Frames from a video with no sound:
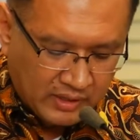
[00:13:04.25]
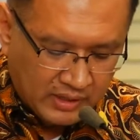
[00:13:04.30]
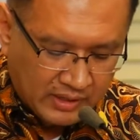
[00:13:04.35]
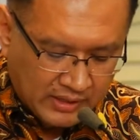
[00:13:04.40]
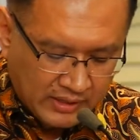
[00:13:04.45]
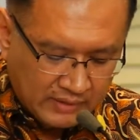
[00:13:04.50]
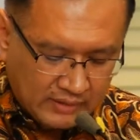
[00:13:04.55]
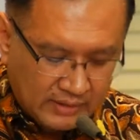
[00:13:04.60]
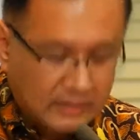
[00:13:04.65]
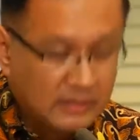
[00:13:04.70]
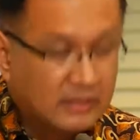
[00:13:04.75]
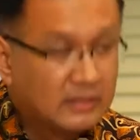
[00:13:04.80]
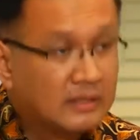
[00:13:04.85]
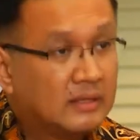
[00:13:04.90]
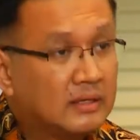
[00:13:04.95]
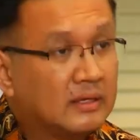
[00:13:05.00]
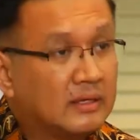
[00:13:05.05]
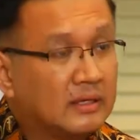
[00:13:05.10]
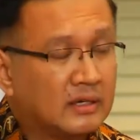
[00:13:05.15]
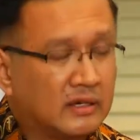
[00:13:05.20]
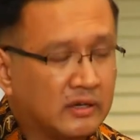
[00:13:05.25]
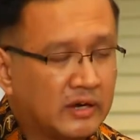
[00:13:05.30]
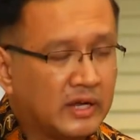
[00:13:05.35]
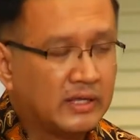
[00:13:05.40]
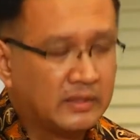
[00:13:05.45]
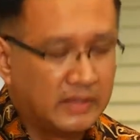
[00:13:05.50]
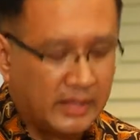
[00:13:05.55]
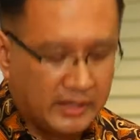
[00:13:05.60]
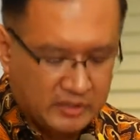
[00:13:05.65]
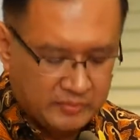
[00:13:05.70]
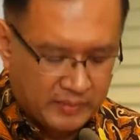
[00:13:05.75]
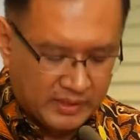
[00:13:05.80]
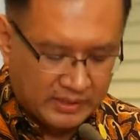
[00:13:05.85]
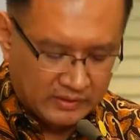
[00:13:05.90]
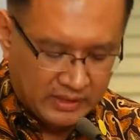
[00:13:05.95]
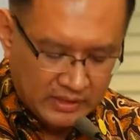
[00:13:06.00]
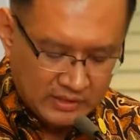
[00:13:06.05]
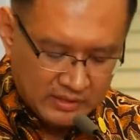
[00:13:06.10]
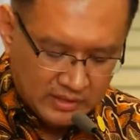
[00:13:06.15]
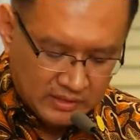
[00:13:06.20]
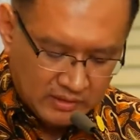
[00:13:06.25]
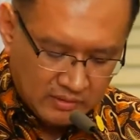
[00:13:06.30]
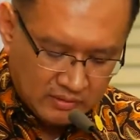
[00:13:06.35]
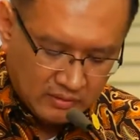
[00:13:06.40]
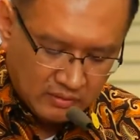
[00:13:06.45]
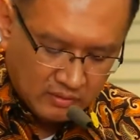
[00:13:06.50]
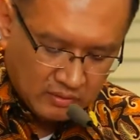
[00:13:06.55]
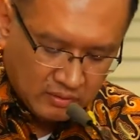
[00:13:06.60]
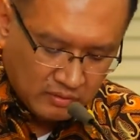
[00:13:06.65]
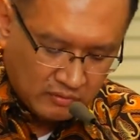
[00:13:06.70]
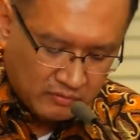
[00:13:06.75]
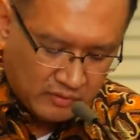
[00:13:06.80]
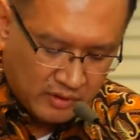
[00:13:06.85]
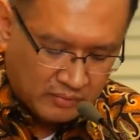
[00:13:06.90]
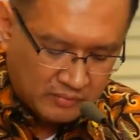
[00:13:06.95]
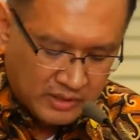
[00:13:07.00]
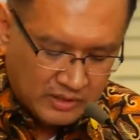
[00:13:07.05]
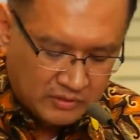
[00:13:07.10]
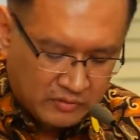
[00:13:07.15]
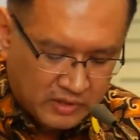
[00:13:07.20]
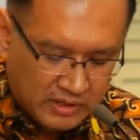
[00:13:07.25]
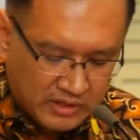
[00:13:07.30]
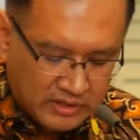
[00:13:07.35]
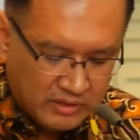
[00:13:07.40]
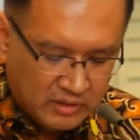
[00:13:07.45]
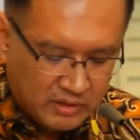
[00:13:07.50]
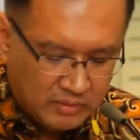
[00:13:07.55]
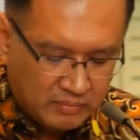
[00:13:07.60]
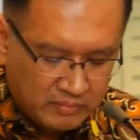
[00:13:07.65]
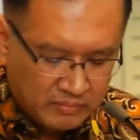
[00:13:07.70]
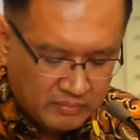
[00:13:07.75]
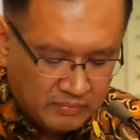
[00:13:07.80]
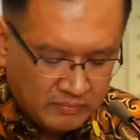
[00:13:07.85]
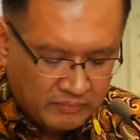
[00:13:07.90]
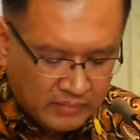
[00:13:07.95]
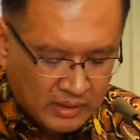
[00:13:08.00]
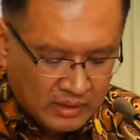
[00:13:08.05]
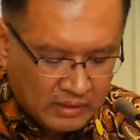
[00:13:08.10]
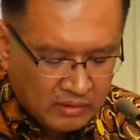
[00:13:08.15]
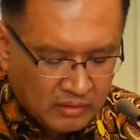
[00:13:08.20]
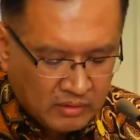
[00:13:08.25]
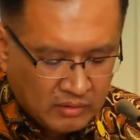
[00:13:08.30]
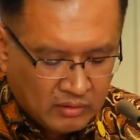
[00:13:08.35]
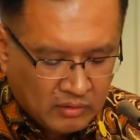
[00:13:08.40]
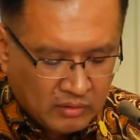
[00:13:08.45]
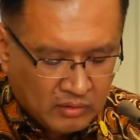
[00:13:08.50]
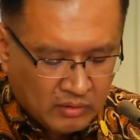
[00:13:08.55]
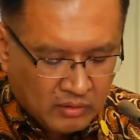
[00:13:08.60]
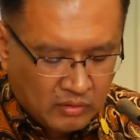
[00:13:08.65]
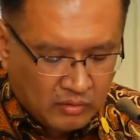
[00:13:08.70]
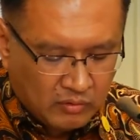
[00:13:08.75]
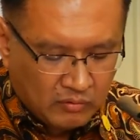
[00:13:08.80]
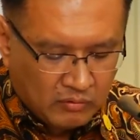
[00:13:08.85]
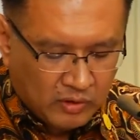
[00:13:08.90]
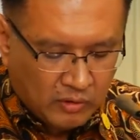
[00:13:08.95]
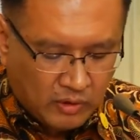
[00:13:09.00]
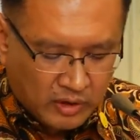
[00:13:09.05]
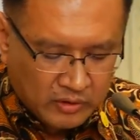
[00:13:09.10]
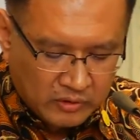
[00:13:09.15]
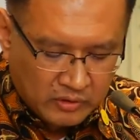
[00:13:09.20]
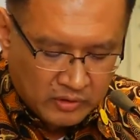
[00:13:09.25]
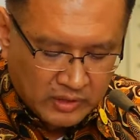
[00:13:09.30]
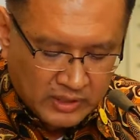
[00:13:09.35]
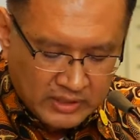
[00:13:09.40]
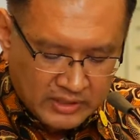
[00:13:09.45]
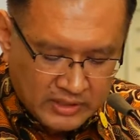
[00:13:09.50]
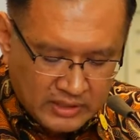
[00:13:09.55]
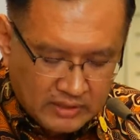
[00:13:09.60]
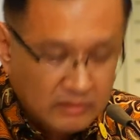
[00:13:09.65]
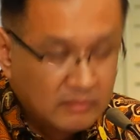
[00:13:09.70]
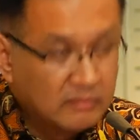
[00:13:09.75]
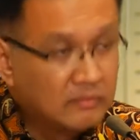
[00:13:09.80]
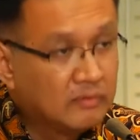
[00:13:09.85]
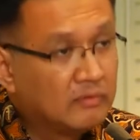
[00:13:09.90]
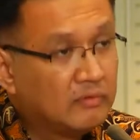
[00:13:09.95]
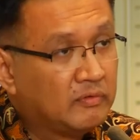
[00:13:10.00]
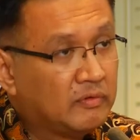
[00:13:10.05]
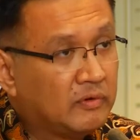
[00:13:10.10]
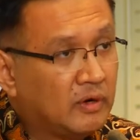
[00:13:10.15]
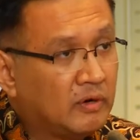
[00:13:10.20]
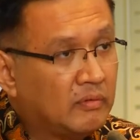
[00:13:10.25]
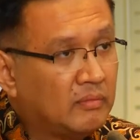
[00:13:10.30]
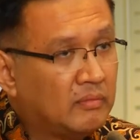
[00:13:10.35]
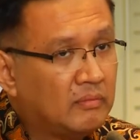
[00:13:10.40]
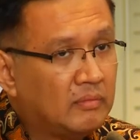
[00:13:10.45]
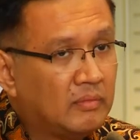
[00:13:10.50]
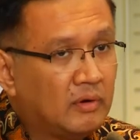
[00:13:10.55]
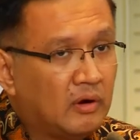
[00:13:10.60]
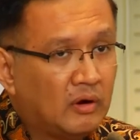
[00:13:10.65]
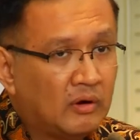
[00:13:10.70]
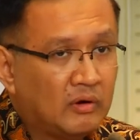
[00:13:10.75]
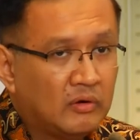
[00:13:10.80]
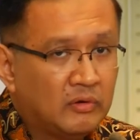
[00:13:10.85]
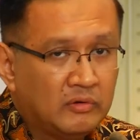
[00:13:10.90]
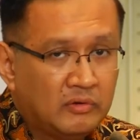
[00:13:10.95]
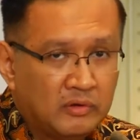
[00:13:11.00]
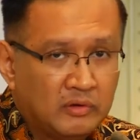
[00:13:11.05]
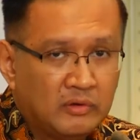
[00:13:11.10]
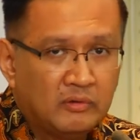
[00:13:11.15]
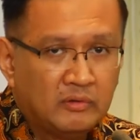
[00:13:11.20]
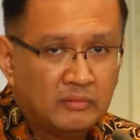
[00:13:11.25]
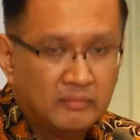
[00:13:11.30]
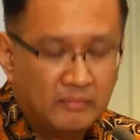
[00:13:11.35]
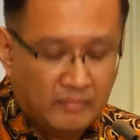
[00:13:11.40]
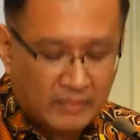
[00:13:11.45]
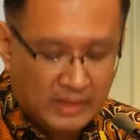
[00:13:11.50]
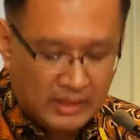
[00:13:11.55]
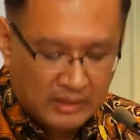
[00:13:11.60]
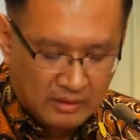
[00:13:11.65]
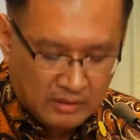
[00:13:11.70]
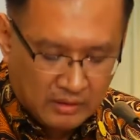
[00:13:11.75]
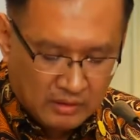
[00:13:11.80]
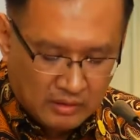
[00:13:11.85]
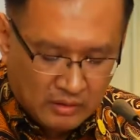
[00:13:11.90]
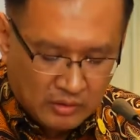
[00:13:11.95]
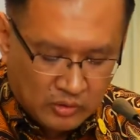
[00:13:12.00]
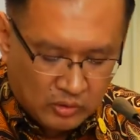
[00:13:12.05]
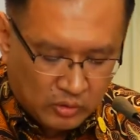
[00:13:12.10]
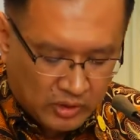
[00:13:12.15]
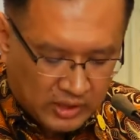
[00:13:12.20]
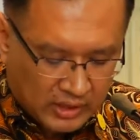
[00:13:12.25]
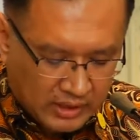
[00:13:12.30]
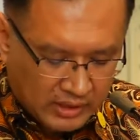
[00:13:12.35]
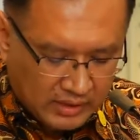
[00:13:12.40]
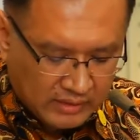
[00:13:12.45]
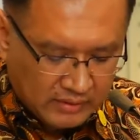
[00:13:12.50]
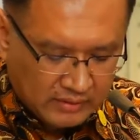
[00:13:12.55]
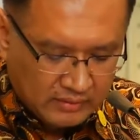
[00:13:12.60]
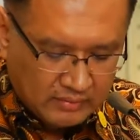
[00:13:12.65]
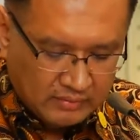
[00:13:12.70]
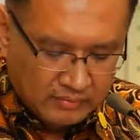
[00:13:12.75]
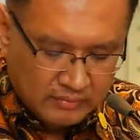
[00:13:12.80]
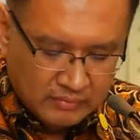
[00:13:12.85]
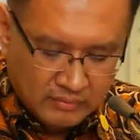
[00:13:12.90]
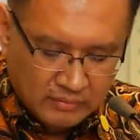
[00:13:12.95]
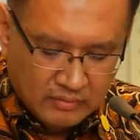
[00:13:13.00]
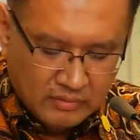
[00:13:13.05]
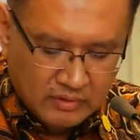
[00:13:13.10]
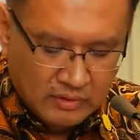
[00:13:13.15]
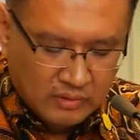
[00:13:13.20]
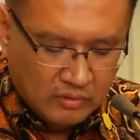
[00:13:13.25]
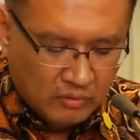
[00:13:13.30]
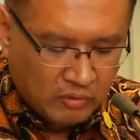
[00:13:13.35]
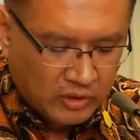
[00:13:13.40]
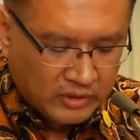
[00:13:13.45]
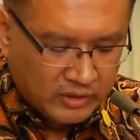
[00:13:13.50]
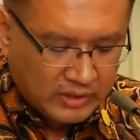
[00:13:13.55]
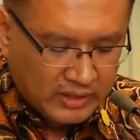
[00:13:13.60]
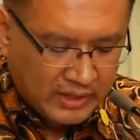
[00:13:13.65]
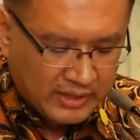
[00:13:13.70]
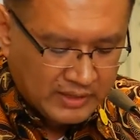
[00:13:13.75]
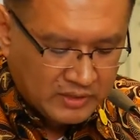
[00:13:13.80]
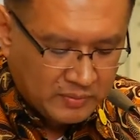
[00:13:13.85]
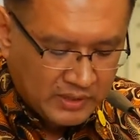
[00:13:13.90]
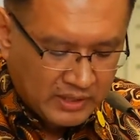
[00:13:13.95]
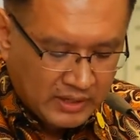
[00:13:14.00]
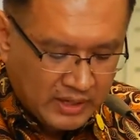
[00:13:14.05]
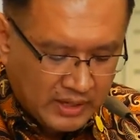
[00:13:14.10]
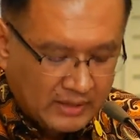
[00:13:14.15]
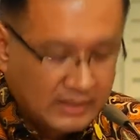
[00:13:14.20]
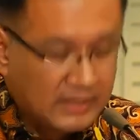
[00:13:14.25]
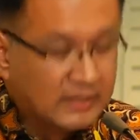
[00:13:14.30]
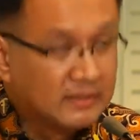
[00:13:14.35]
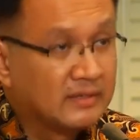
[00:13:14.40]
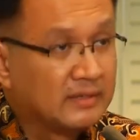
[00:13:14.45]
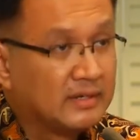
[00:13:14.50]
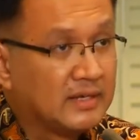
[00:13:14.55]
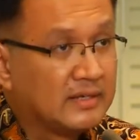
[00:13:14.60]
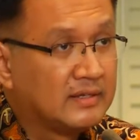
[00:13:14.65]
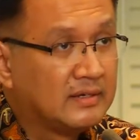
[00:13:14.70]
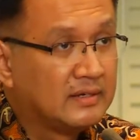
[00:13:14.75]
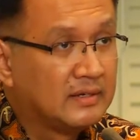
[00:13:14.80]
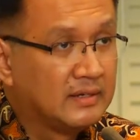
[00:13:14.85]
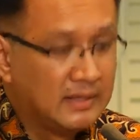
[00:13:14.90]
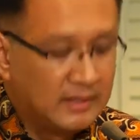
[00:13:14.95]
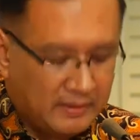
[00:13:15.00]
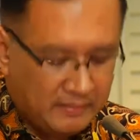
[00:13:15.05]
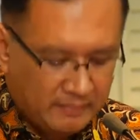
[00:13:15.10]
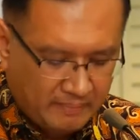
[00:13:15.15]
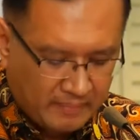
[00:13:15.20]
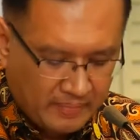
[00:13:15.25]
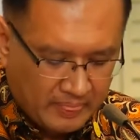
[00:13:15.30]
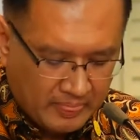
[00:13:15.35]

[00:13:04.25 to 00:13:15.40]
agreed a great expectation from this workshop. We want to listen from all of you to learn what has been done internationally.